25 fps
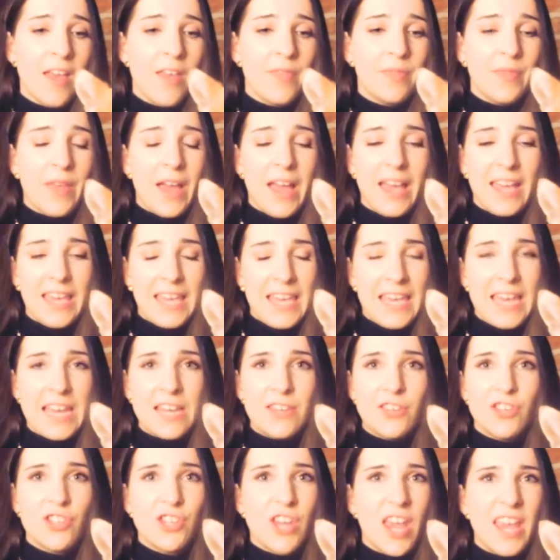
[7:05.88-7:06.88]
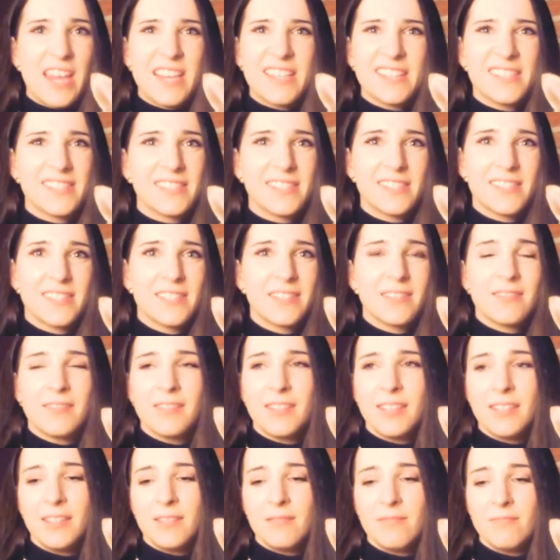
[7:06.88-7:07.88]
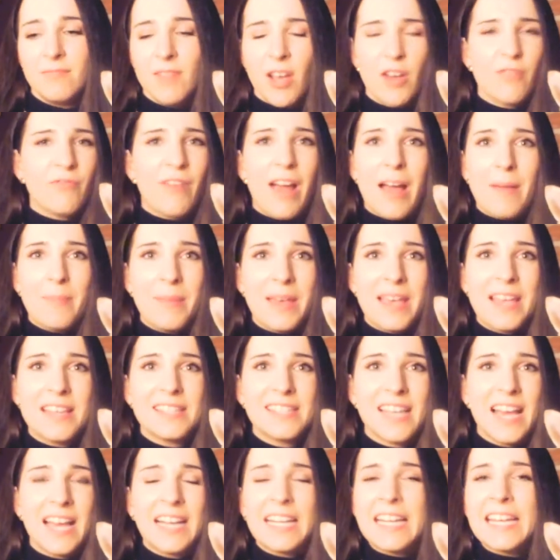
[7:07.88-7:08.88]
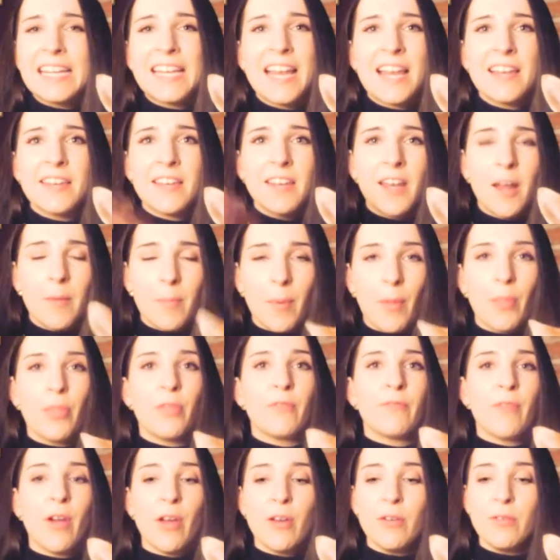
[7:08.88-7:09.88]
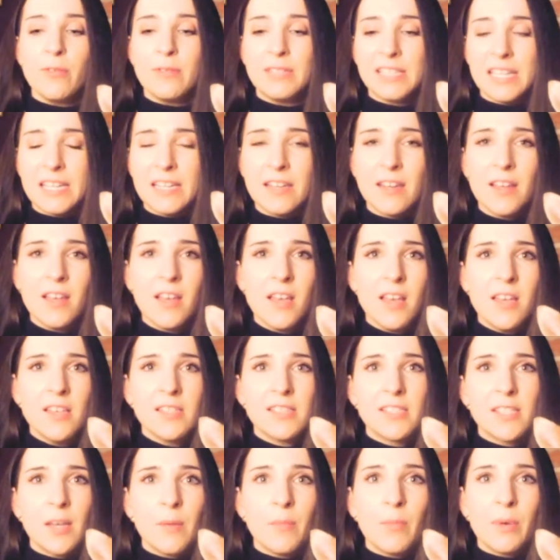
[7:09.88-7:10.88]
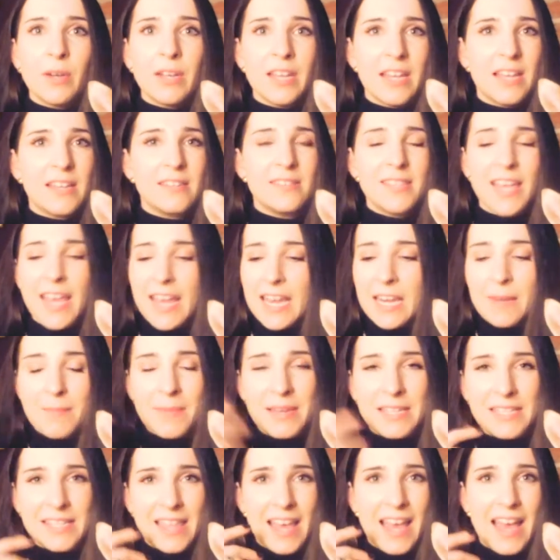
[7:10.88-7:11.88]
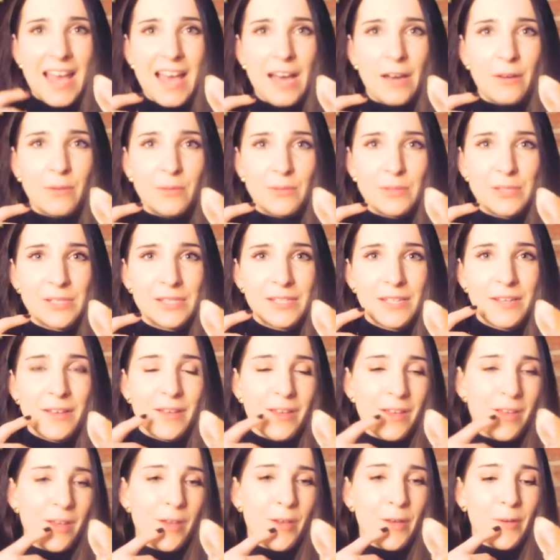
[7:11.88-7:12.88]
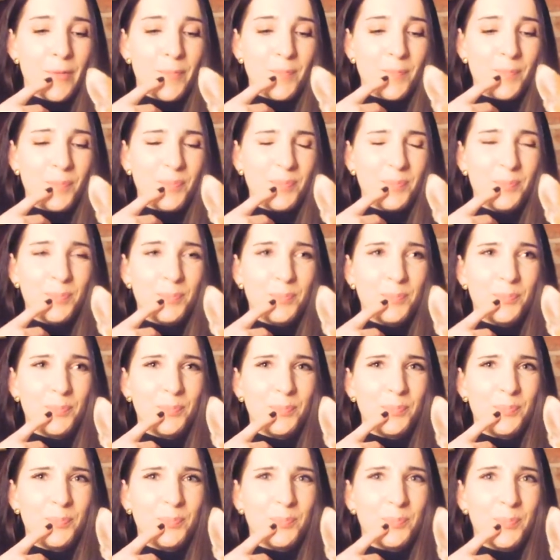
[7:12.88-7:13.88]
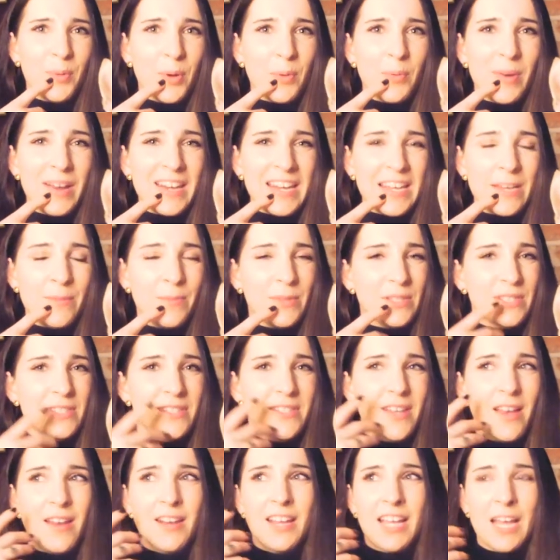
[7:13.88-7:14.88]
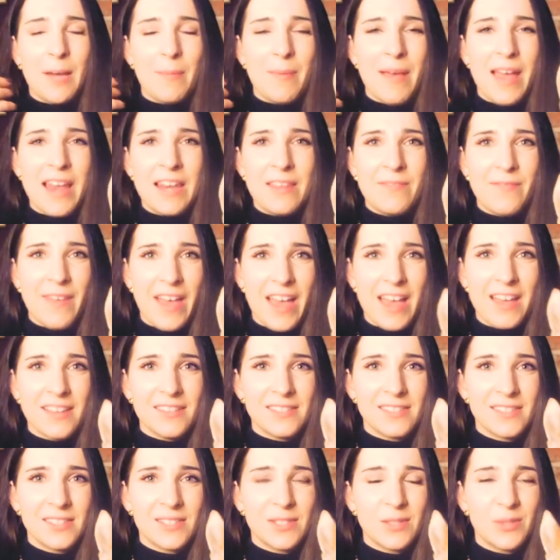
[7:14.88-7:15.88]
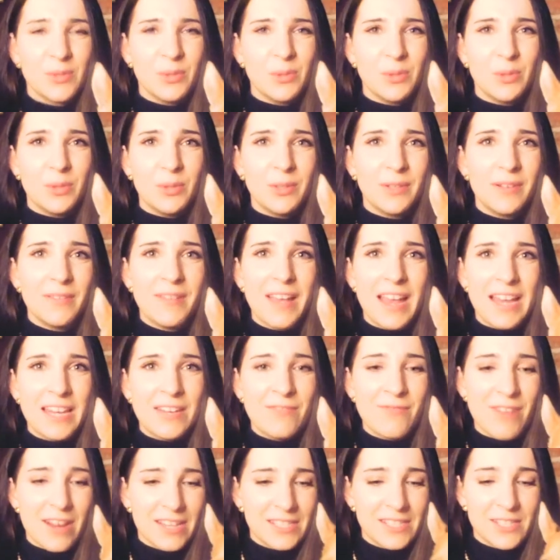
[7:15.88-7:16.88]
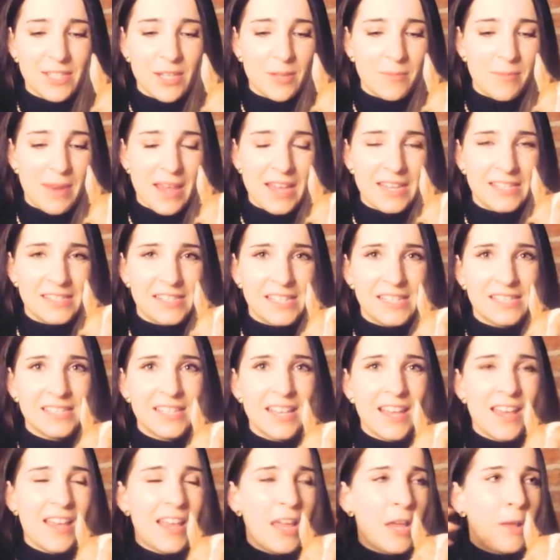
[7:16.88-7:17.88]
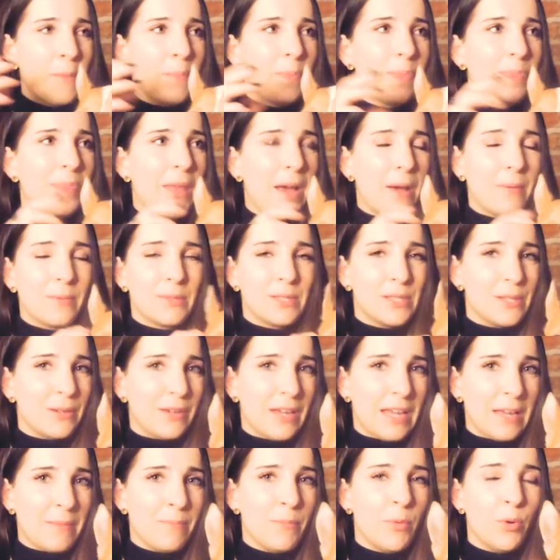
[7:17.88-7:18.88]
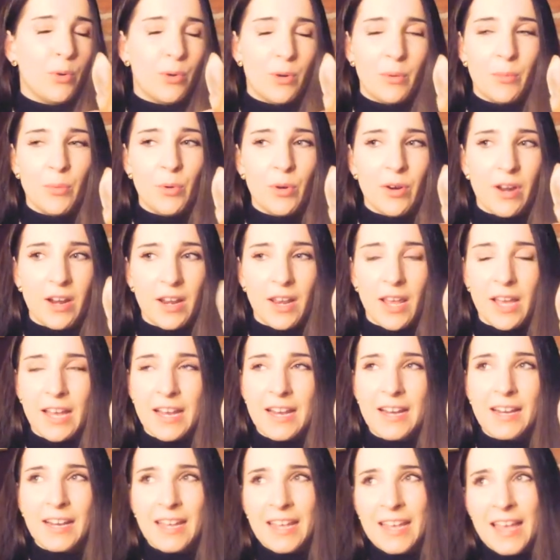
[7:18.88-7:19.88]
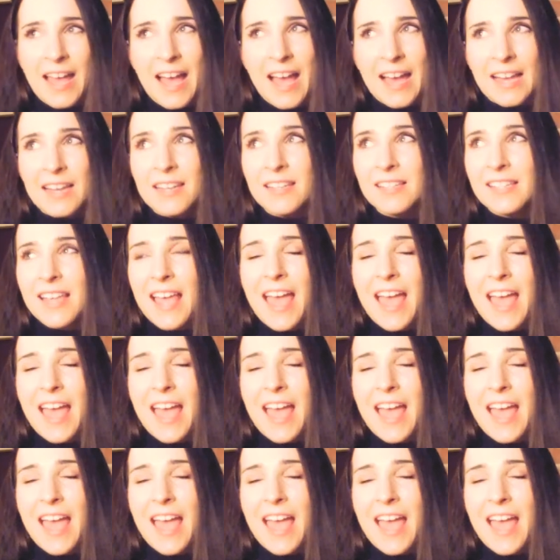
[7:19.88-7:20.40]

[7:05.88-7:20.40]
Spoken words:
that he had chased a rabbit and he'd ended up on the road and someone had taken him into their house. But when he wasn't turning up at any vets or any rescue places, that was looking more and more unlikely, and